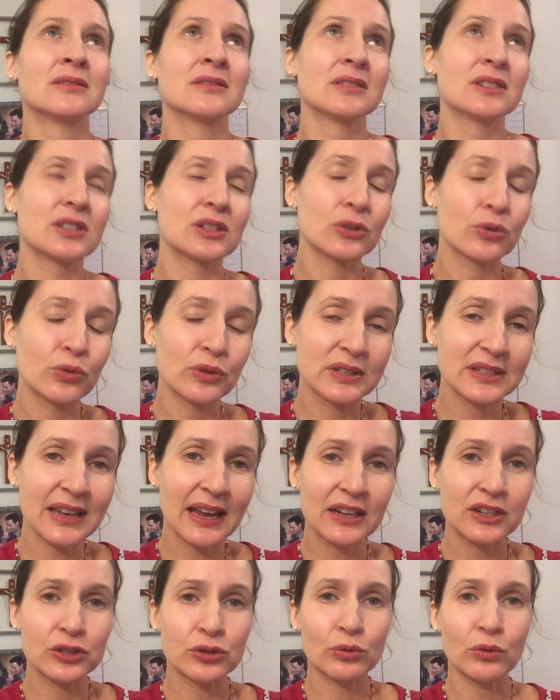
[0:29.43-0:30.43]
school
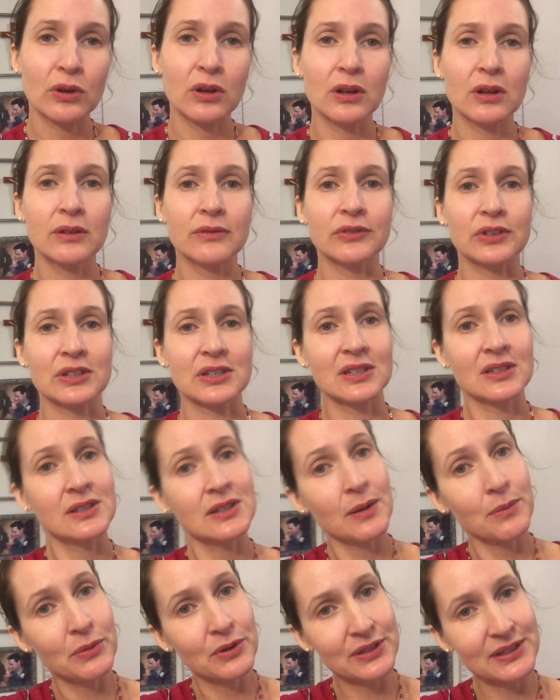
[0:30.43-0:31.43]
schedule versus
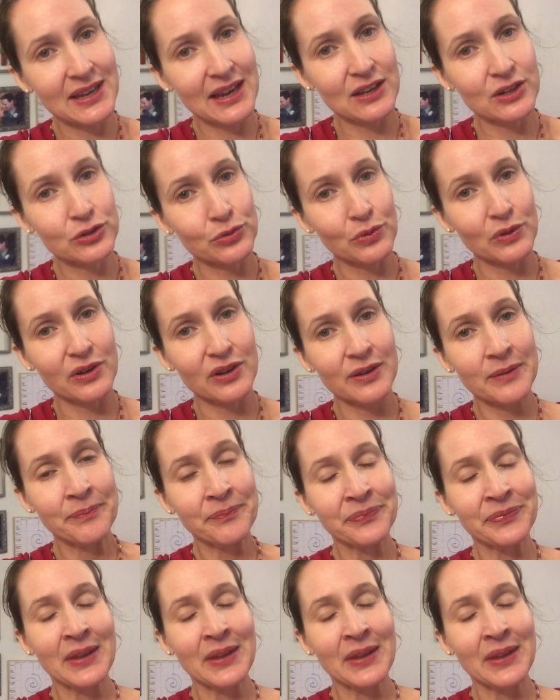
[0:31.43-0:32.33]
summer schedule.